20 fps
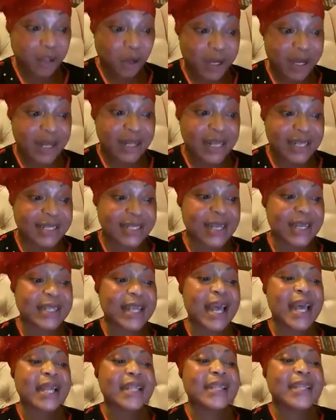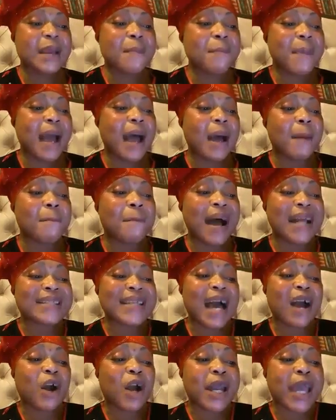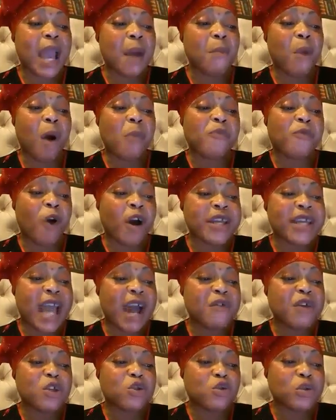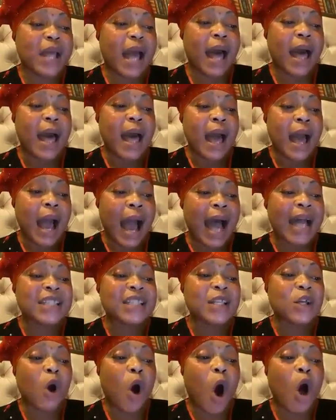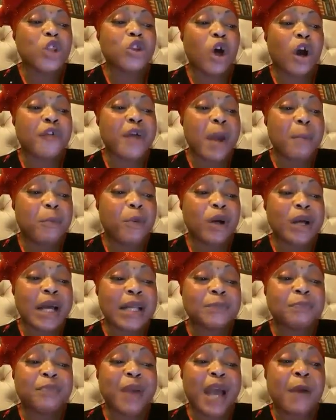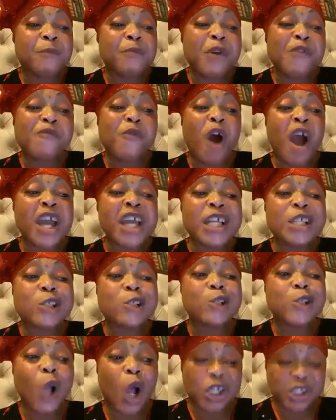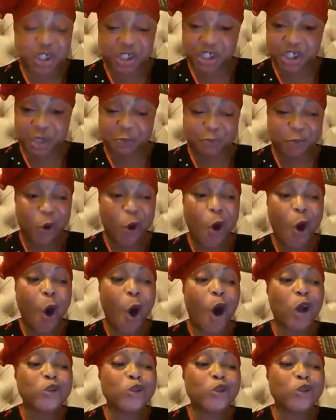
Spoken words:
Are you here listening? The matter came up for hearing today, and honorable, before his lordship,